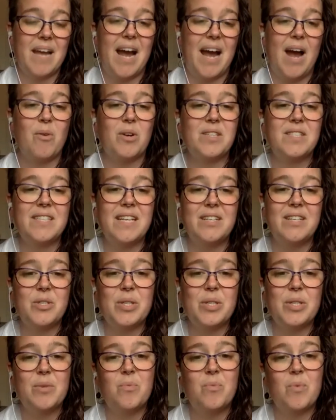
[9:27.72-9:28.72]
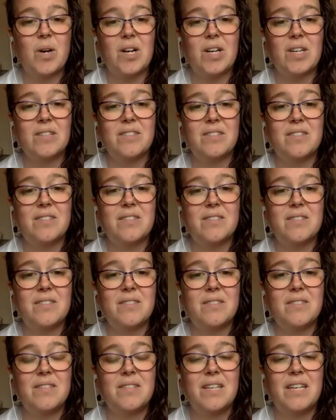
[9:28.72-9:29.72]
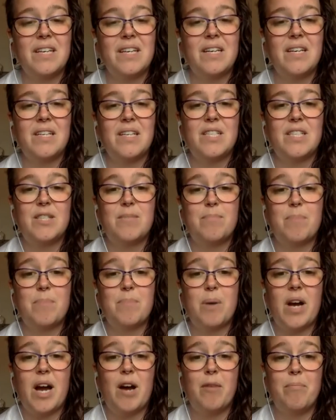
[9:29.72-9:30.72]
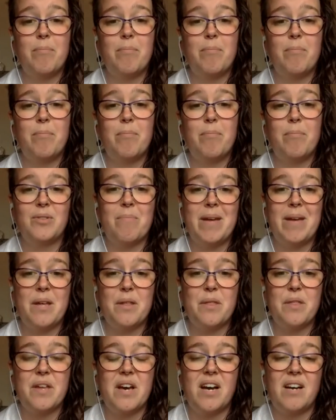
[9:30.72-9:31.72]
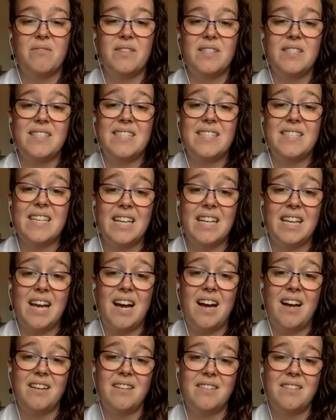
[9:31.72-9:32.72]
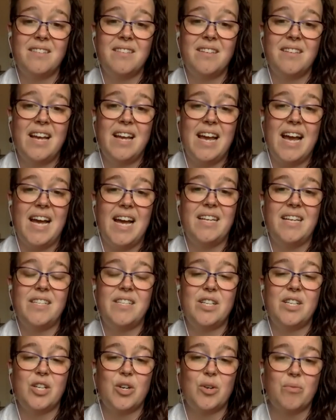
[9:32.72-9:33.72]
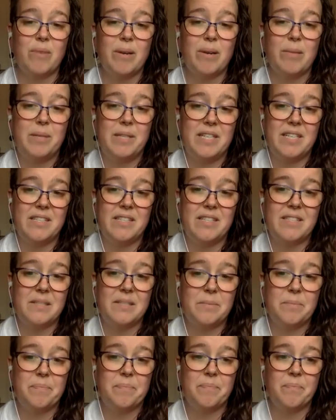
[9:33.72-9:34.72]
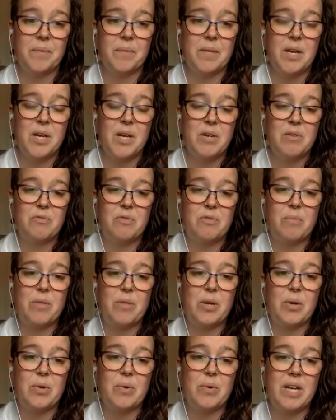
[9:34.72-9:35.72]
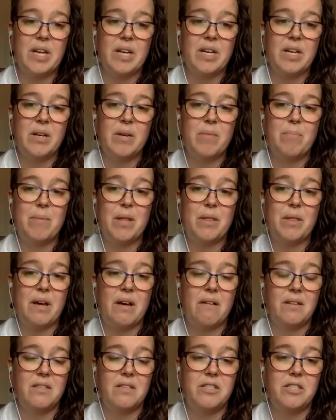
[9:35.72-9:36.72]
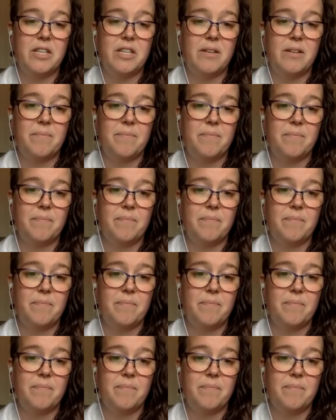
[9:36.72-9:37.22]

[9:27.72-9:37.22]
Our centering words spoke a about the myth of Scylla and Charybdis from the Greek mythology.